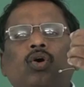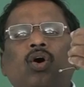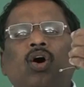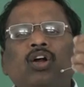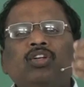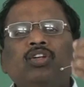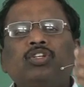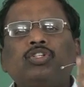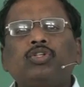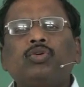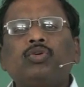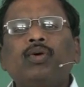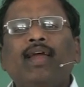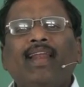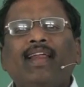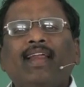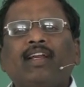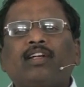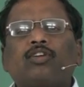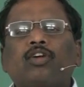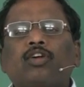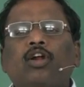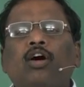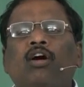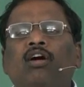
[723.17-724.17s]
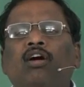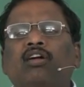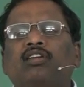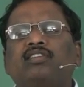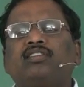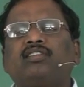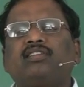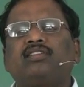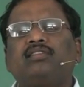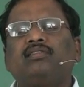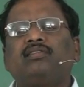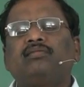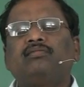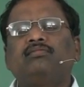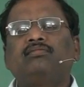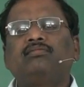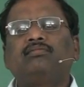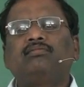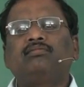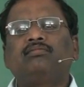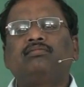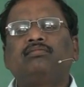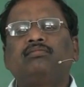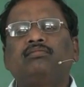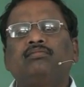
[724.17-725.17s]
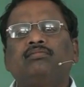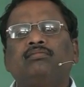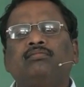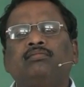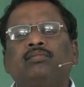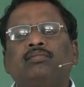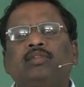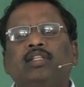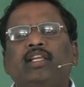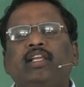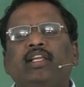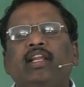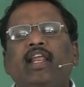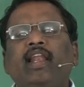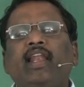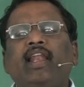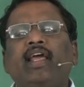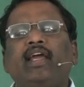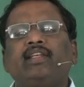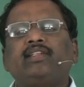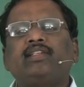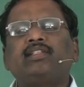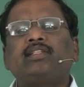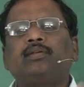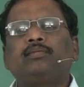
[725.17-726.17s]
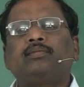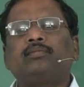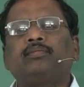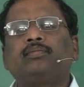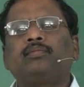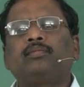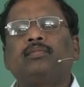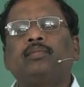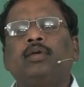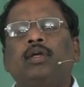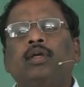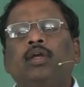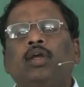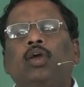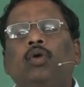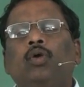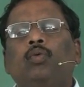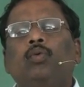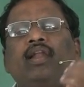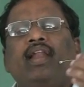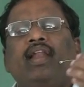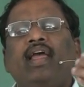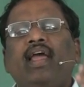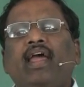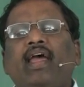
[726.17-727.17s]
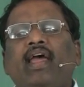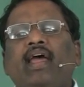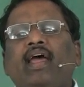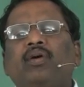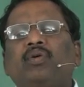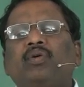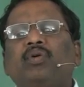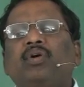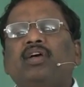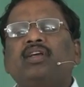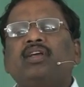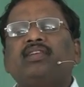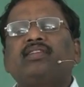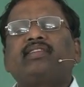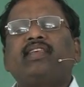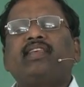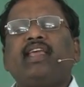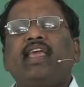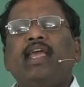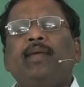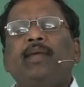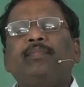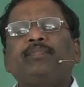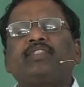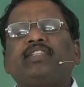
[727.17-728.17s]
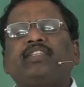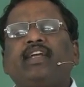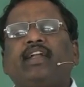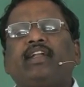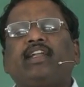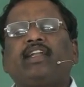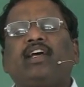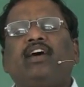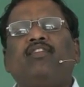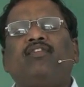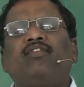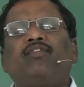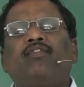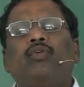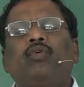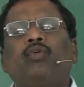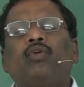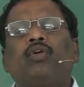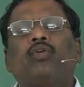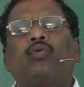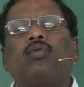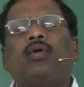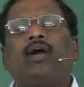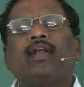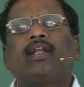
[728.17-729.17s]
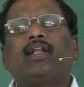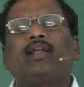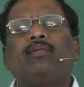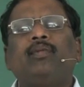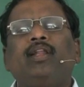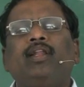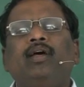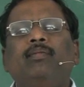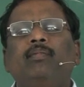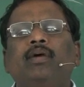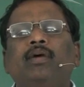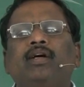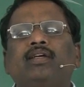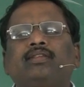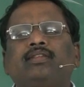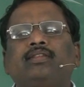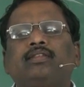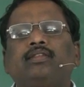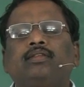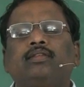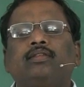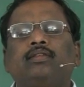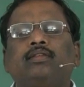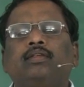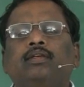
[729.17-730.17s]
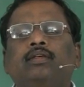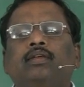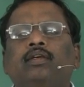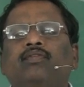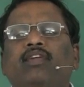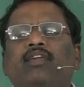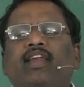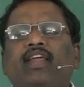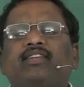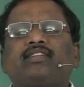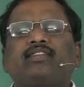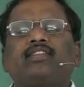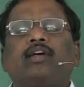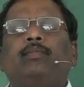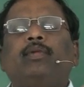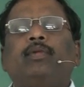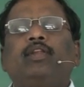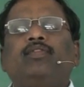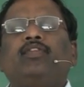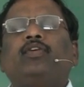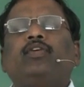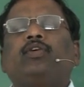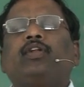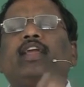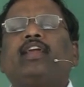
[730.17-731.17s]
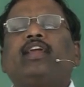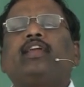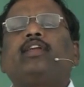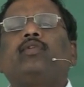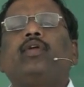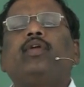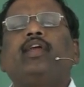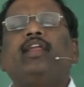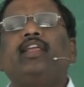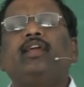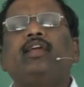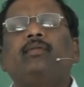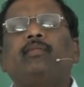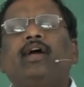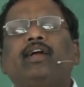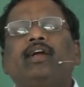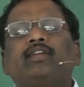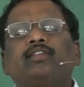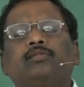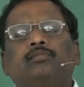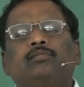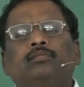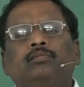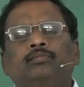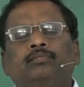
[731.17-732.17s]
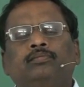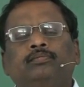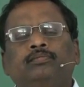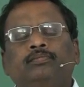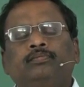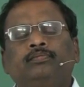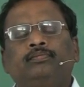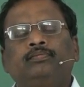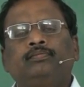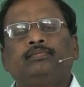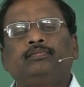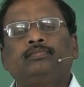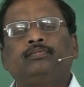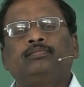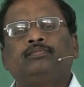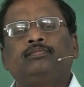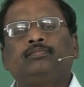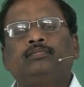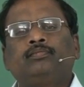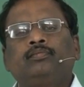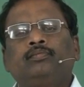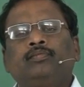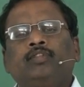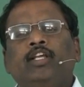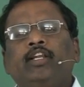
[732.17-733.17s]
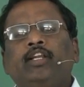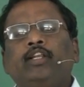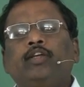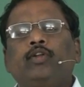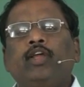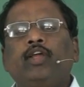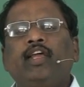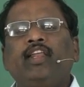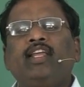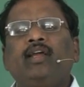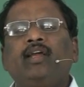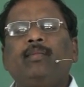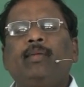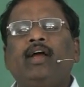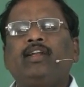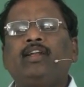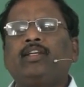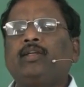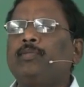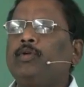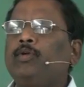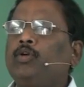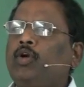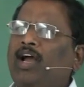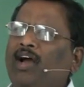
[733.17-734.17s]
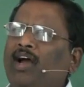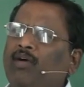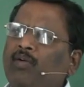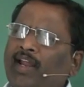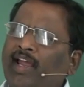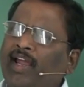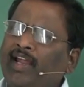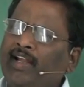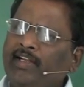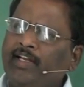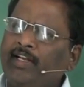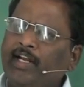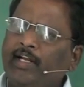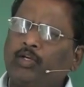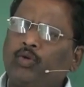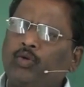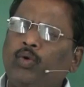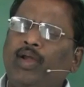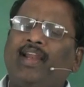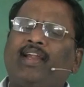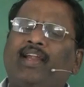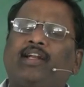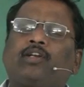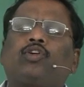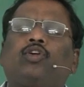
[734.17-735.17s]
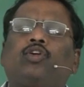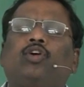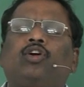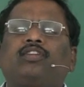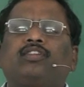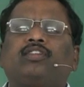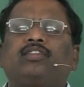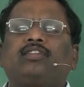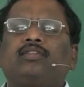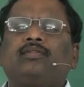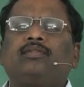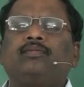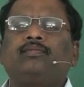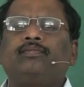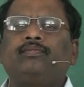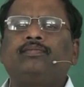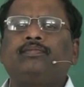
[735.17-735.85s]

no two electrons in an atom will have same set of 4 quantum numbers. For example, if you take uranium atom, in uranium atom you have 92 electrons.